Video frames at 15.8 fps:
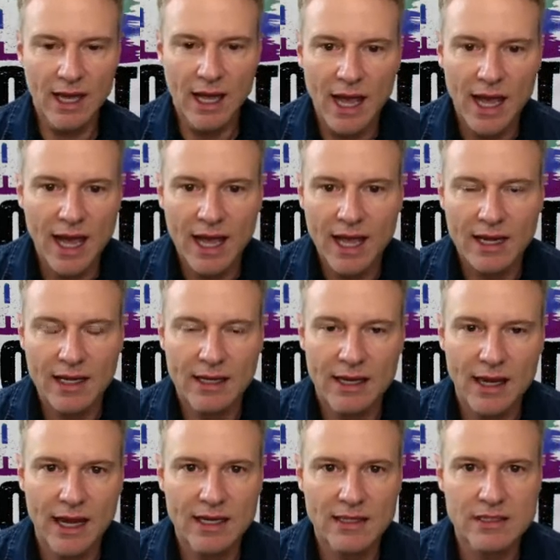And
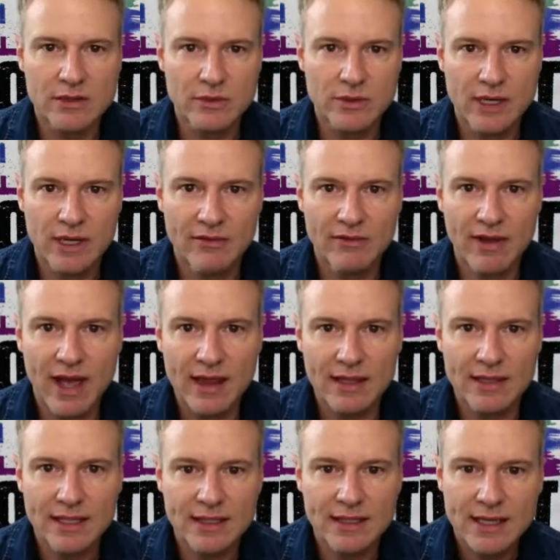I just want to
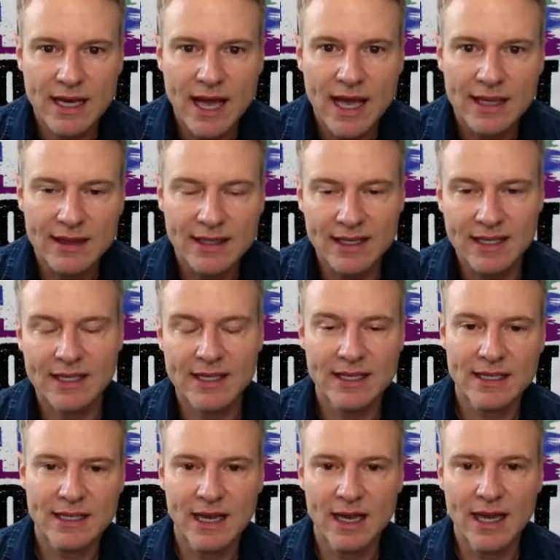validate that. Like,
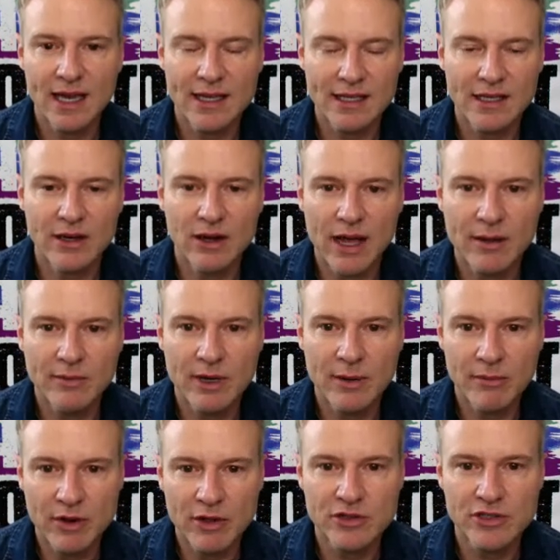I'm an
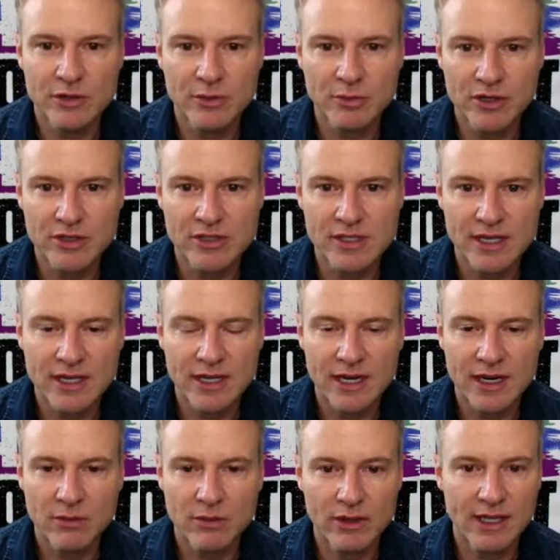emotional person and I
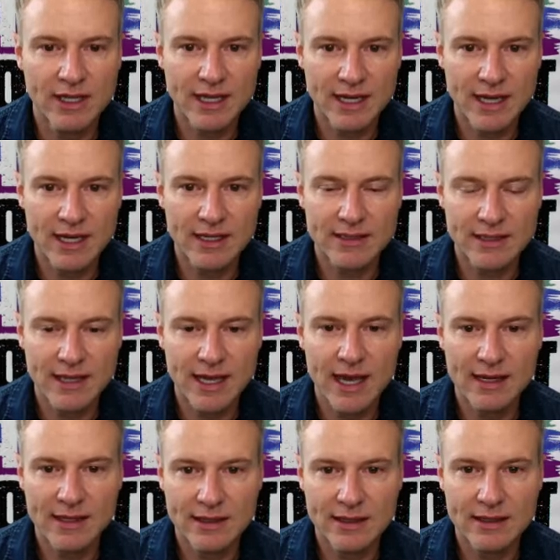really connect to
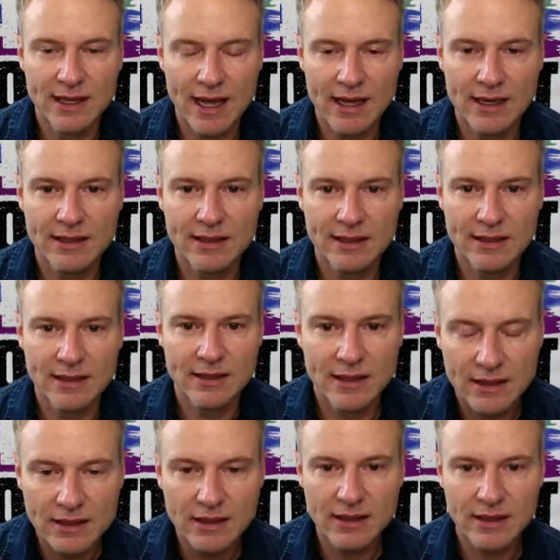
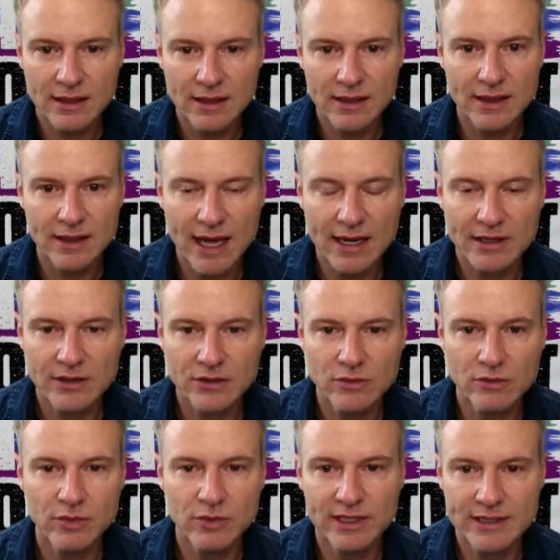that
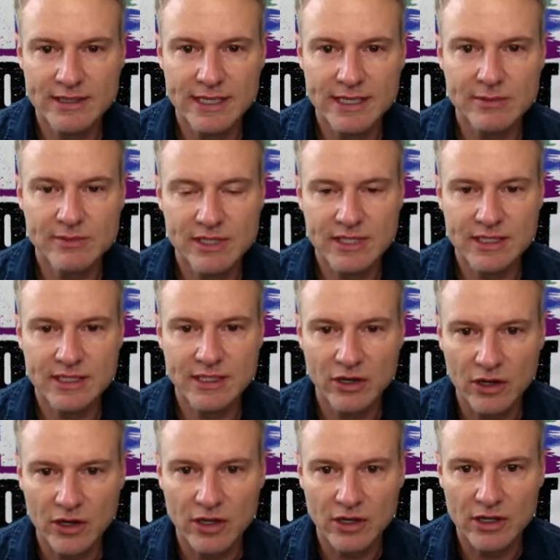real deep-seated
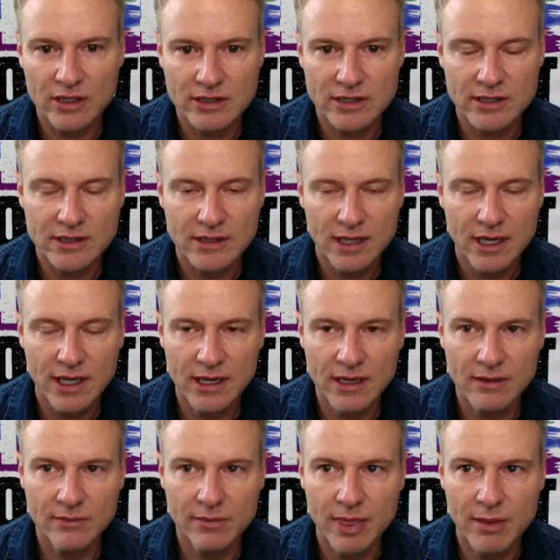hurt.
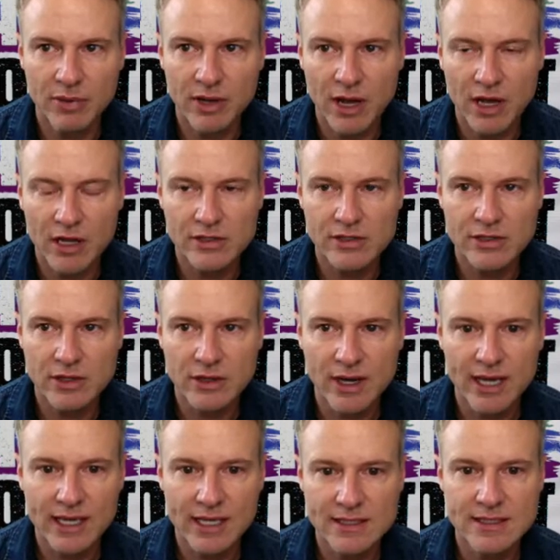But also
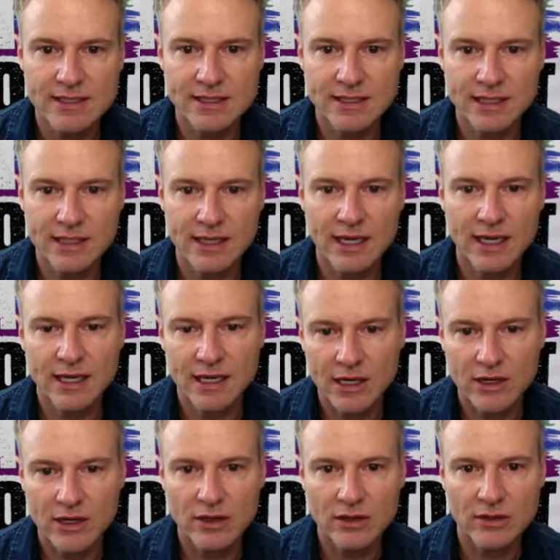I can see and
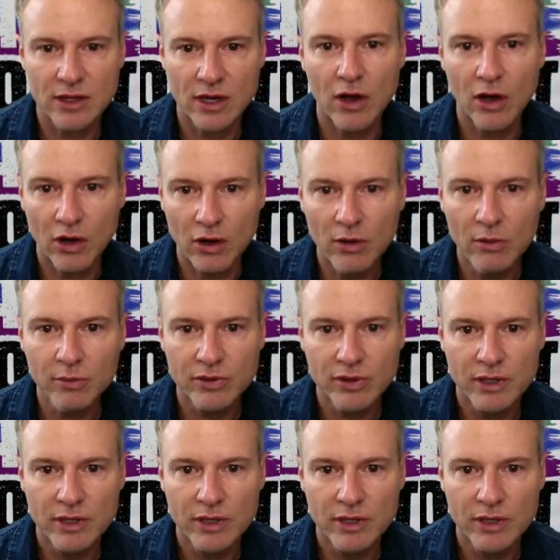hear the hope